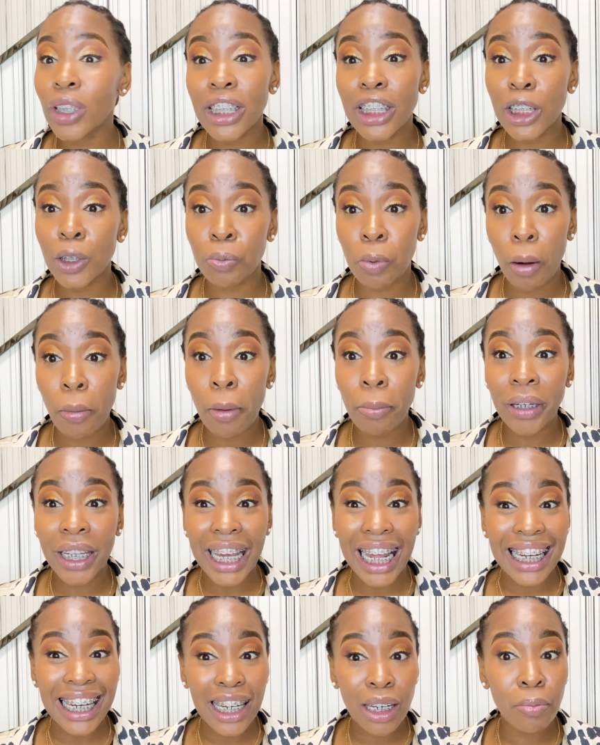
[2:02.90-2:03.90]
this is probably
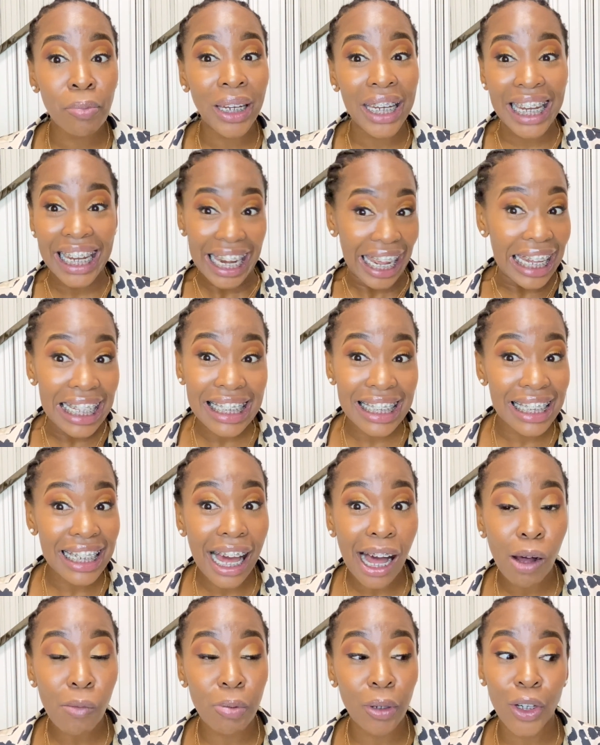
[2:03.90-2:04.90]
a little bit late
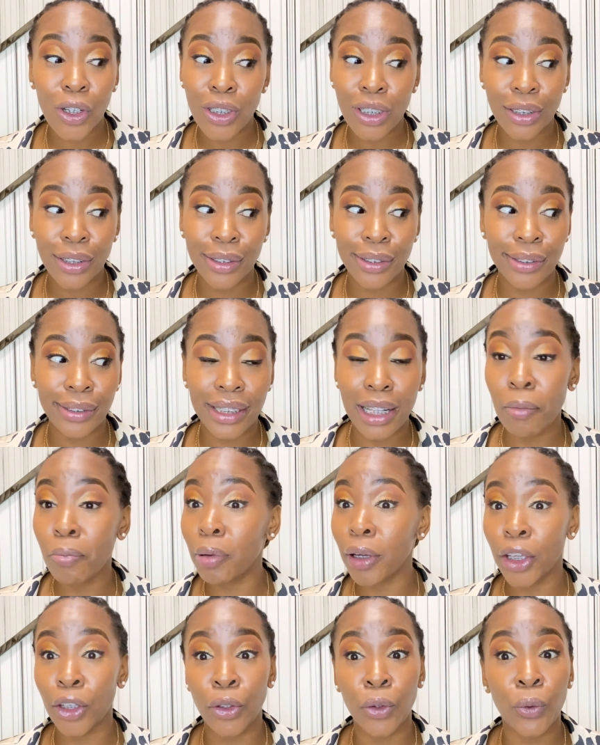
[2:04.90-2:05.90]
now because
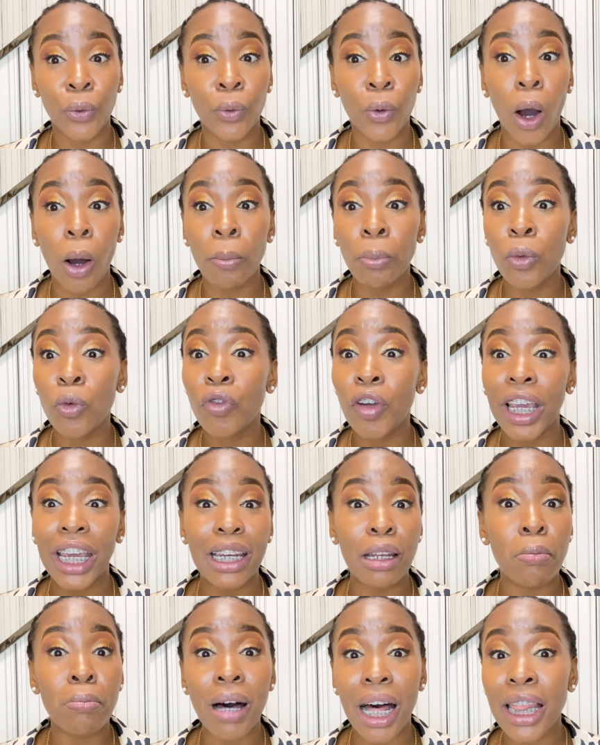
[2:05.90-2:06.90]
you are moving
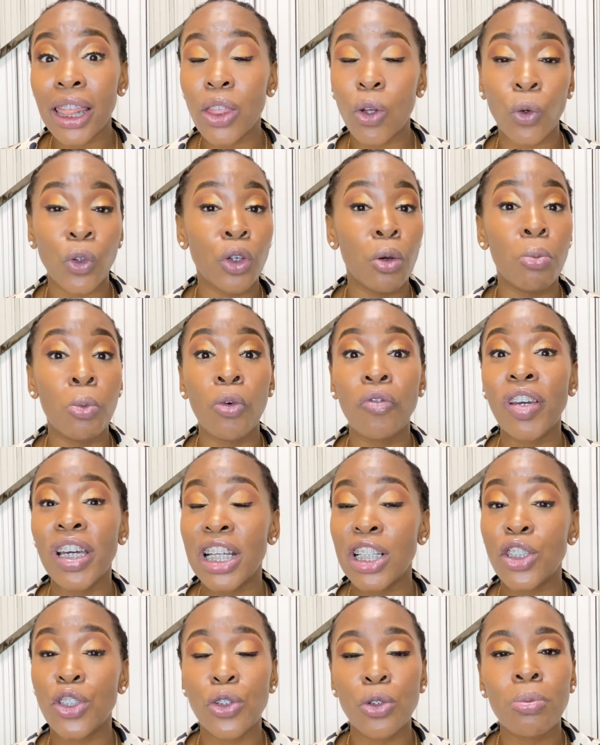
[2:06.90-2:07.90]
in a month or you're moving
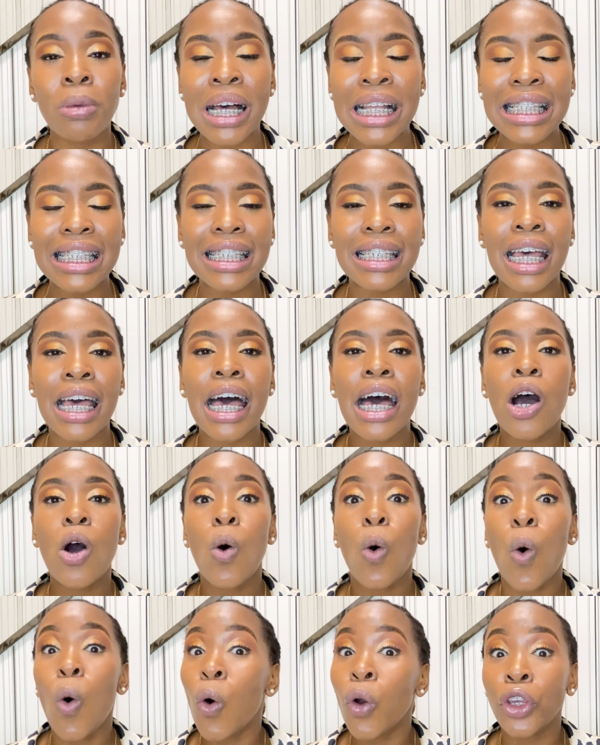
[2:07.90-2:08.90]
in 2 months
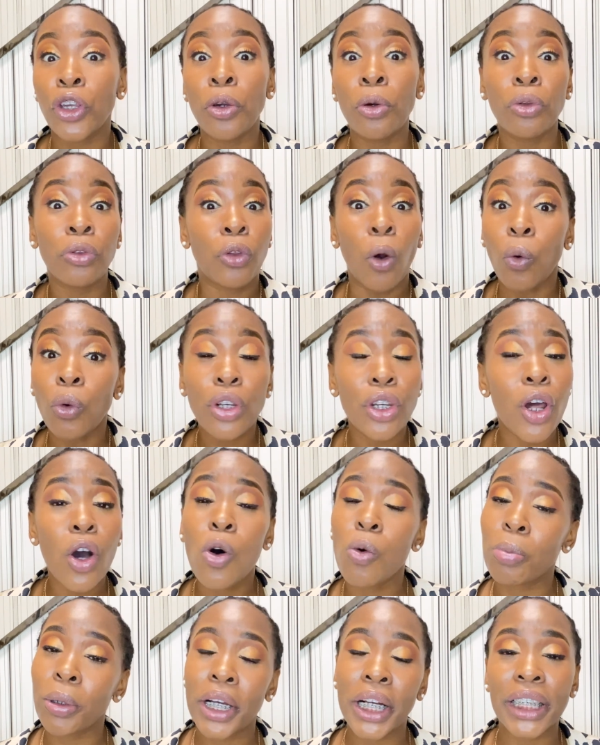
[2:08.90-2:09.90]
or you don't
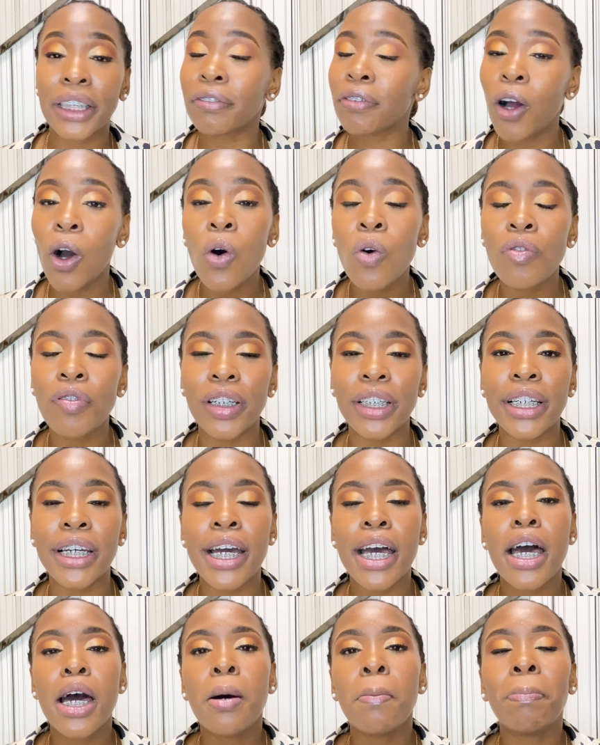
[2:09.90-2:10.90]
know because of COVID,
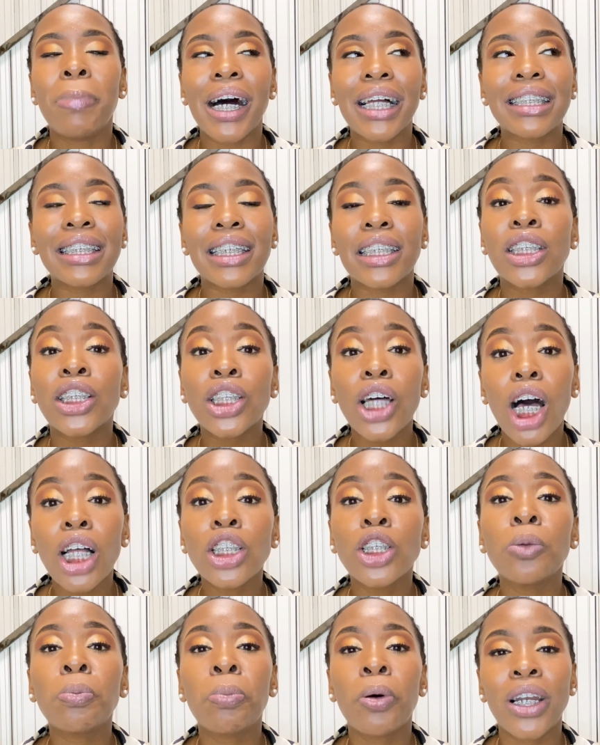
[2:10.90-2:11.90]
but start
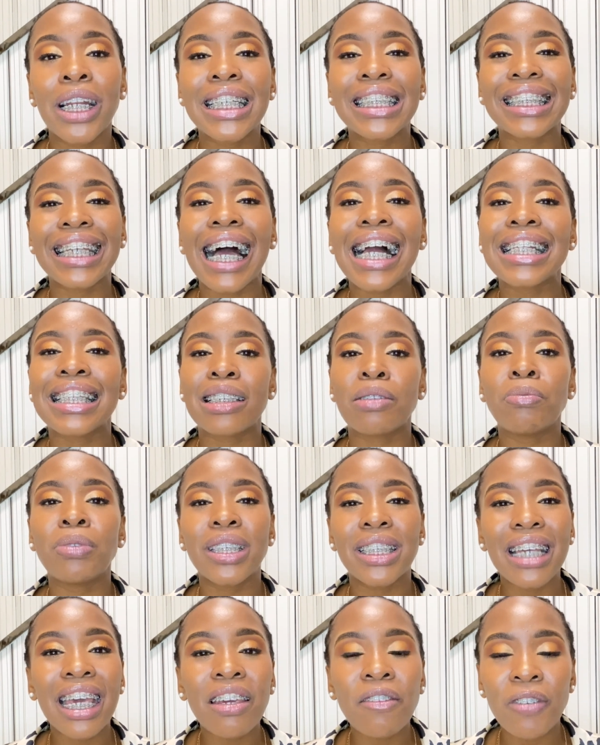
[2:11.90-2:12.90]
to put aside some
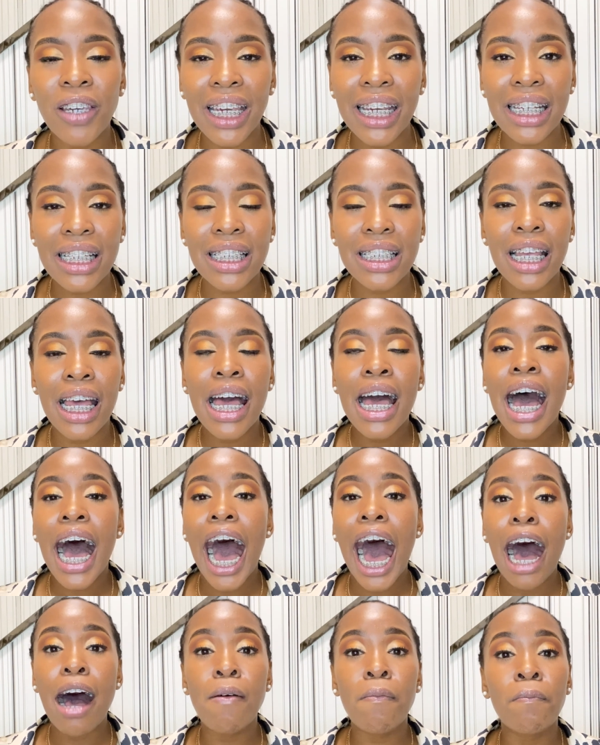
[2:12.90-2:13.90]
savings
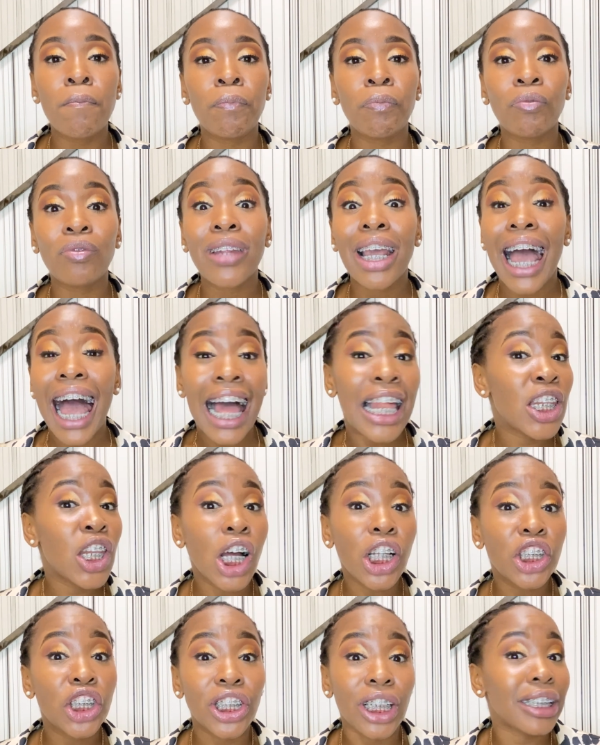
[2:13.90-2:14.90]
and
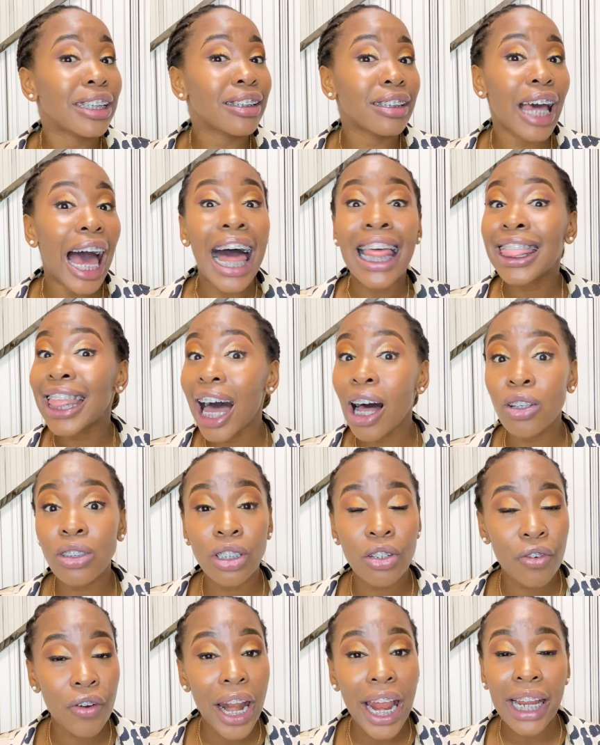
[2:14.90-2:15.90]
not just
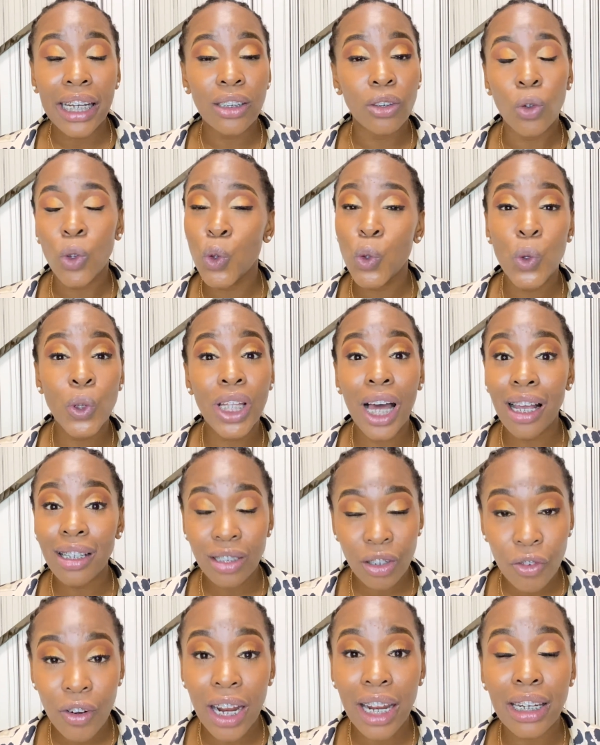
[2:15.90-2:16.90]
1,000 Rand or
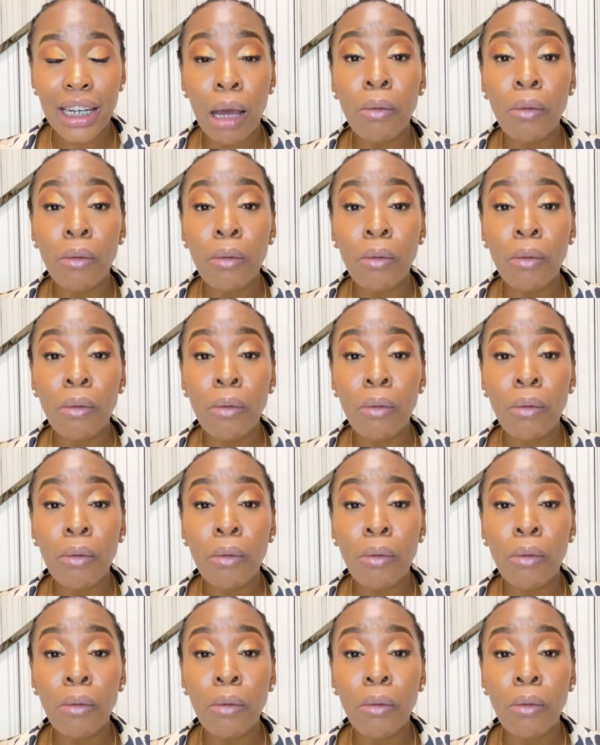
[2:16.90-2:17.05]
2,000 Rand.